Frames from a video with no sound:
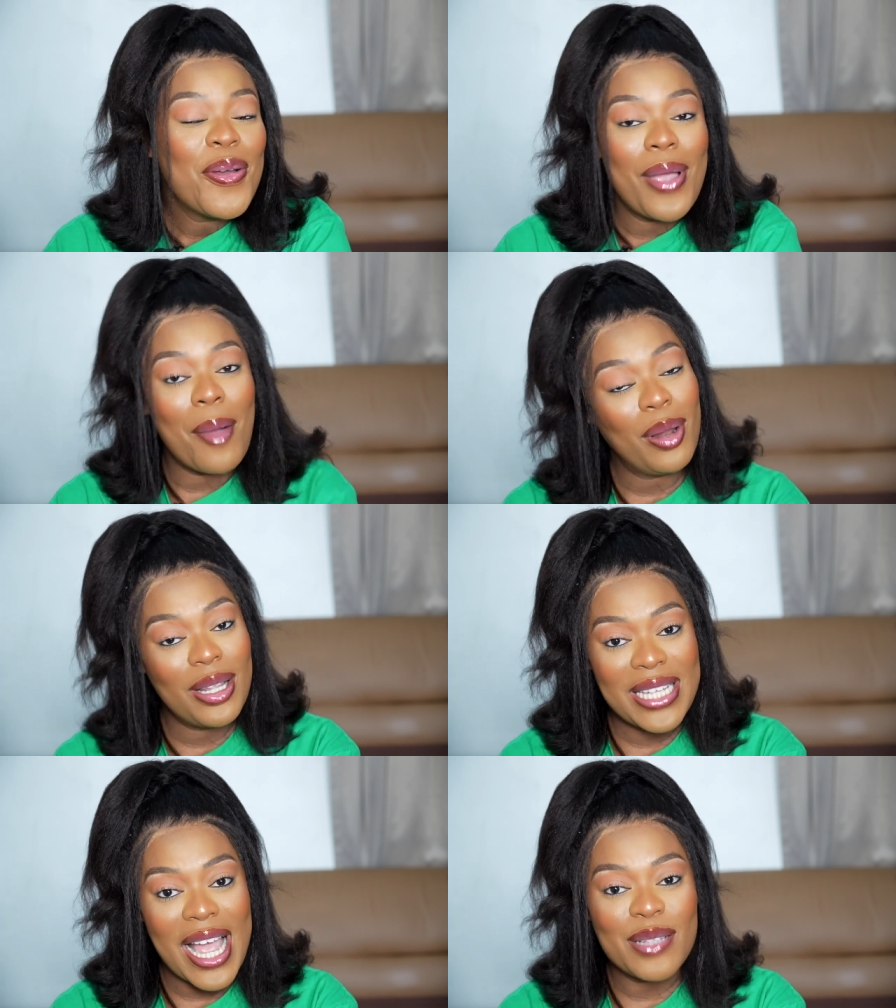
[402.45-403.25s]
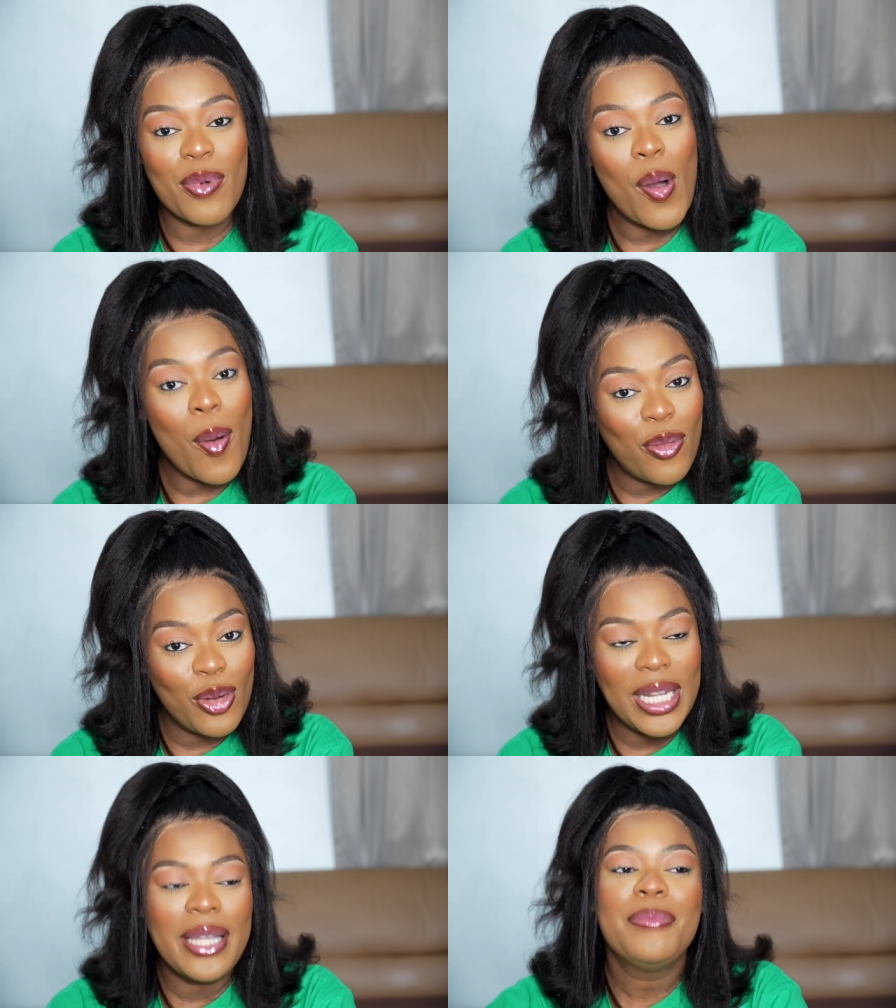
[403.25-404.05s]
We apologize, but
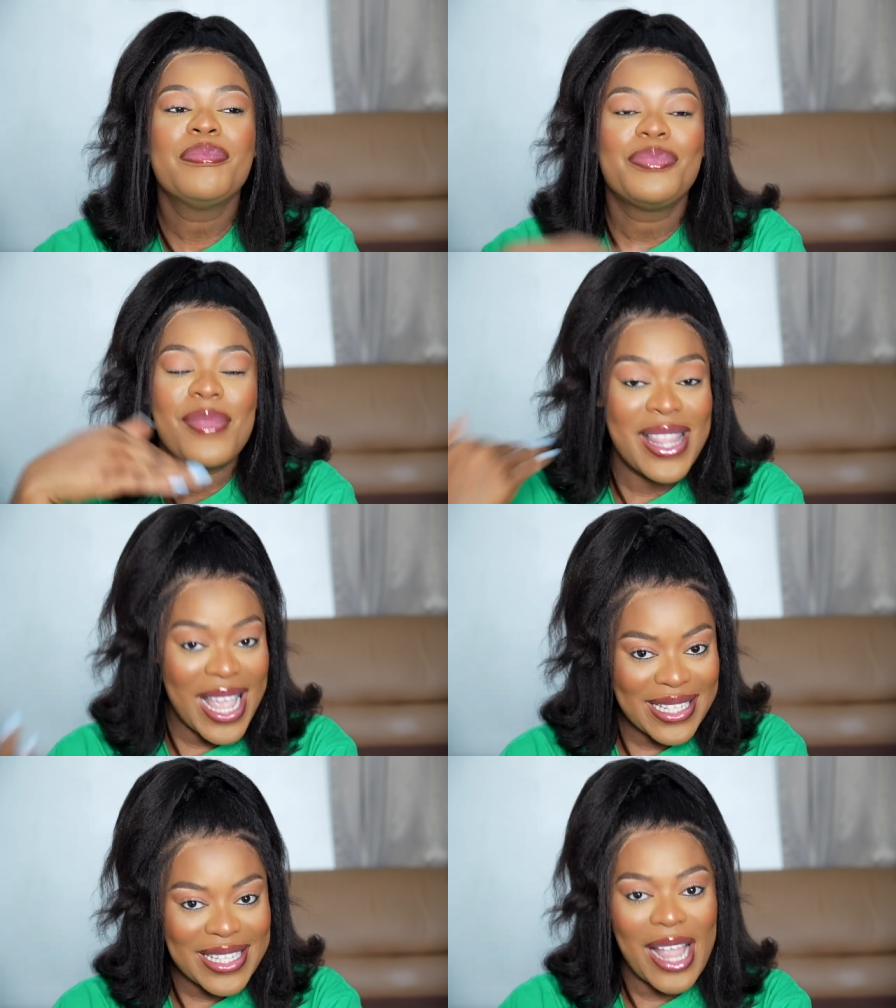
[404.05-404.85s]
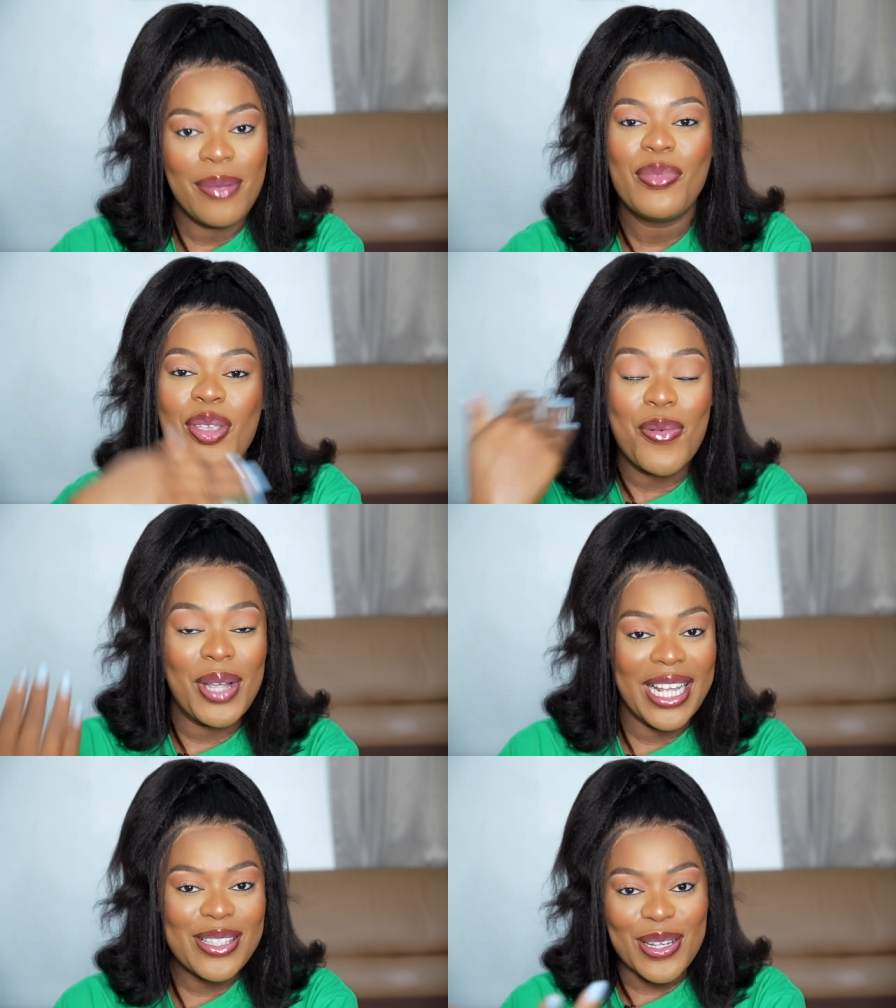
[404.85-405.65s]
hopefully next time you
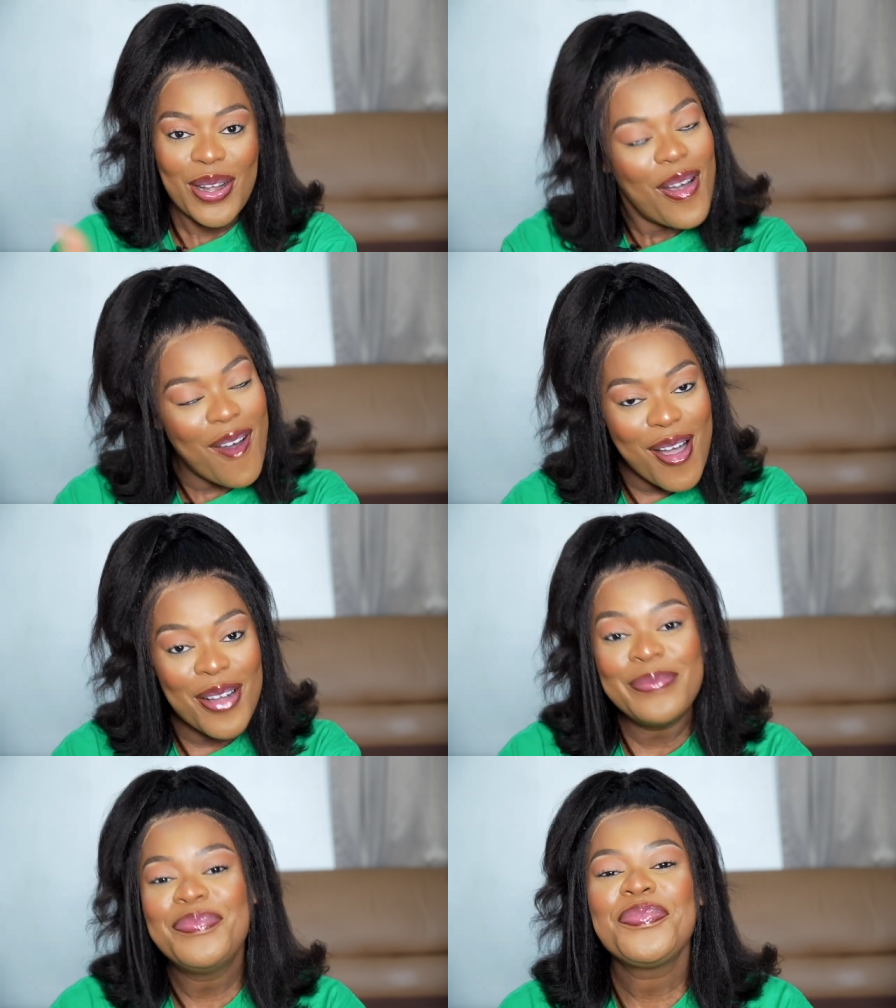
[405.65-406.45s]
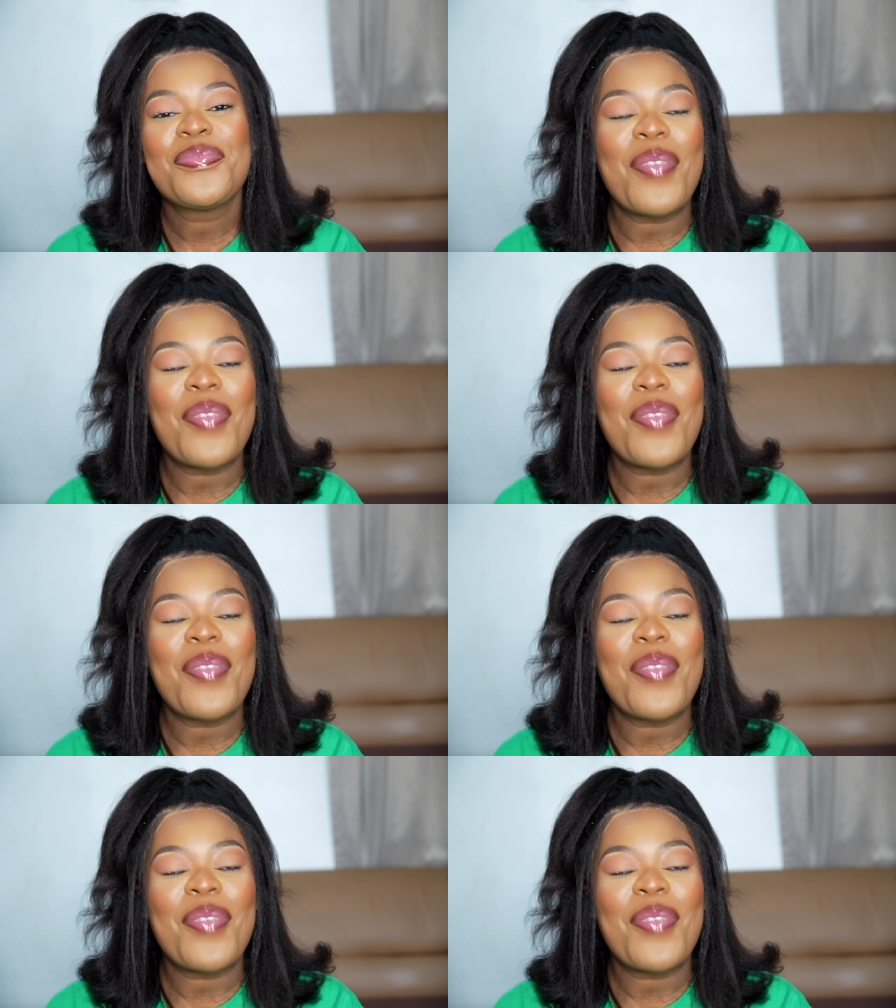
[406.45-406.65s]
will get to come.